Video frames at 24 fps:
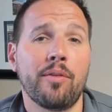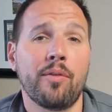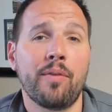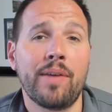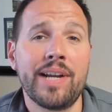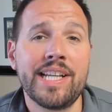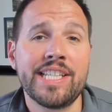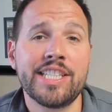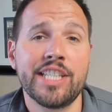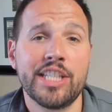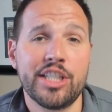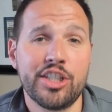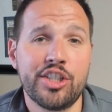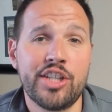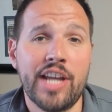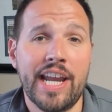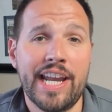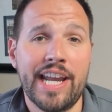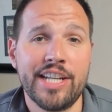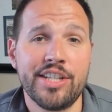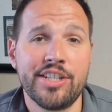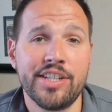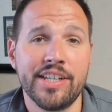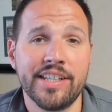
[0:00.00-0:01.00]
recent
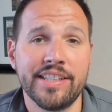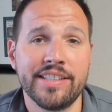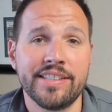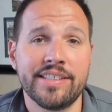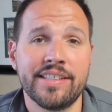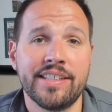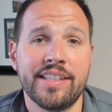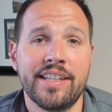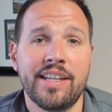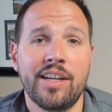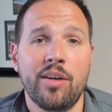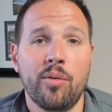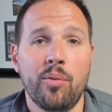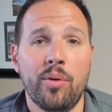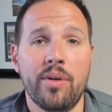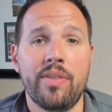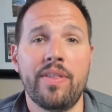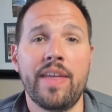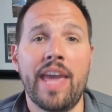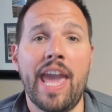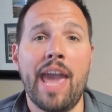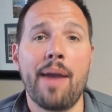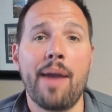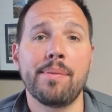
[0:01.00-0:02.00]
changes with
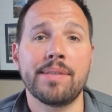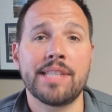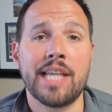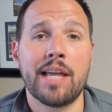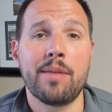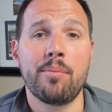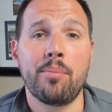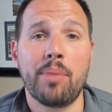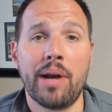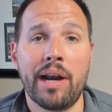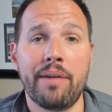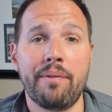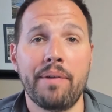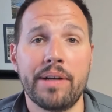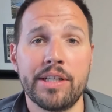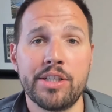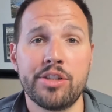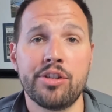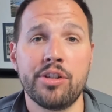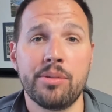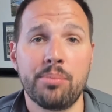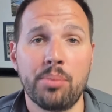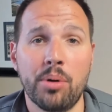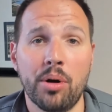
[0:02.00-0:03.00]
the Amazon Brand
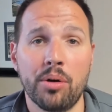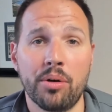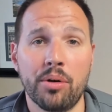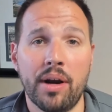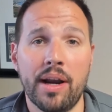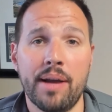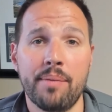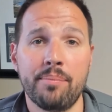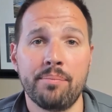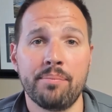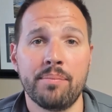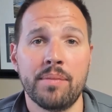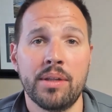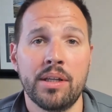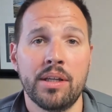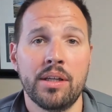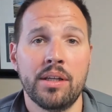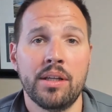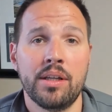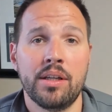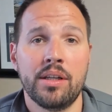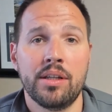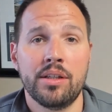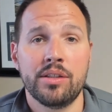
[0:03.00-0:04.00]
Registry program?
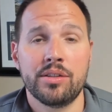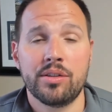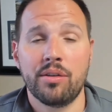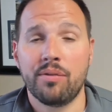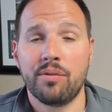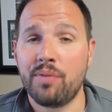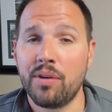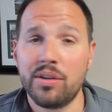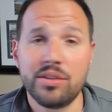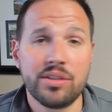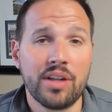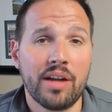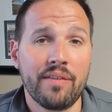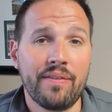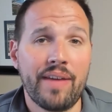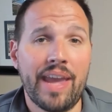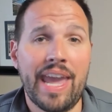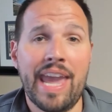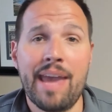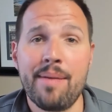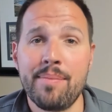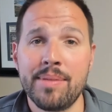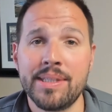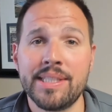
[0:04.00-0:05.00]
So first off,
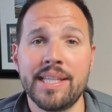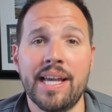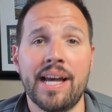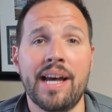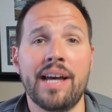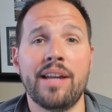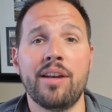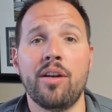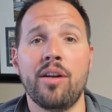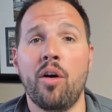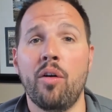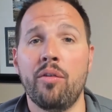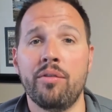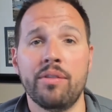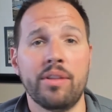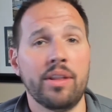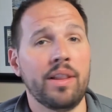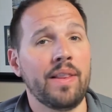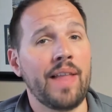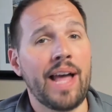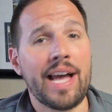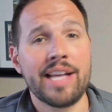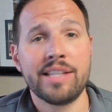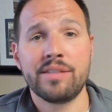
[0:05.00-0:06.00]
Amazon over the
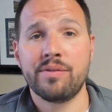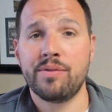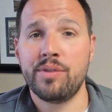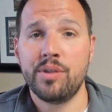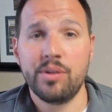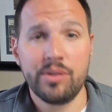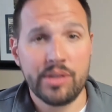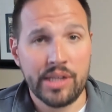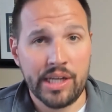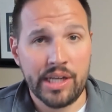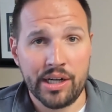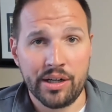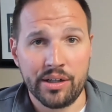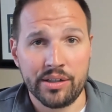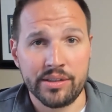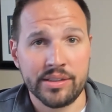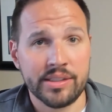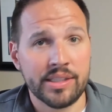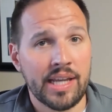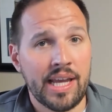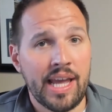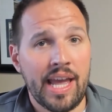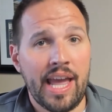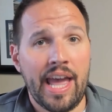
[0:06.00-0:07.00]
last few
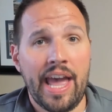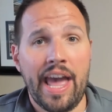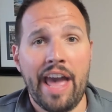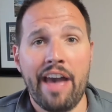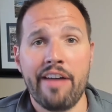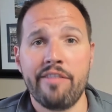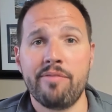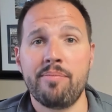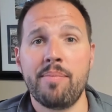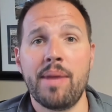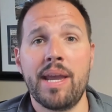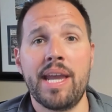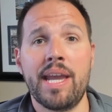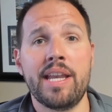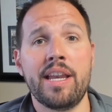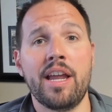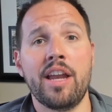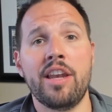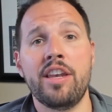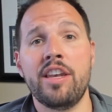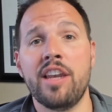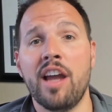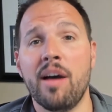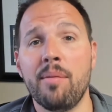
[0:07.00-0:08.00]
years have made
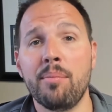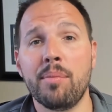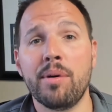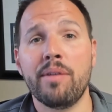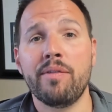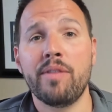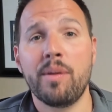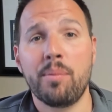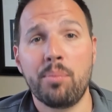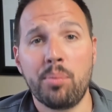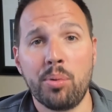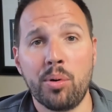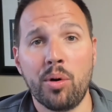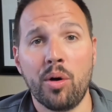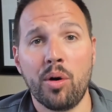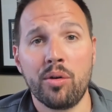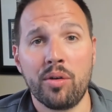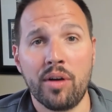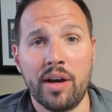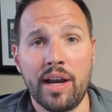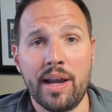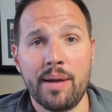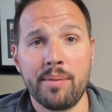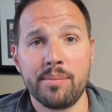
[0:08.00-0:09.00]
a number of the
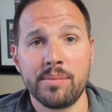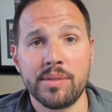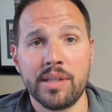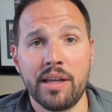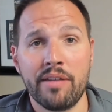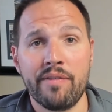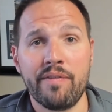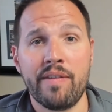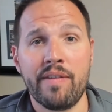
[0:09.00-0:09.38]
programs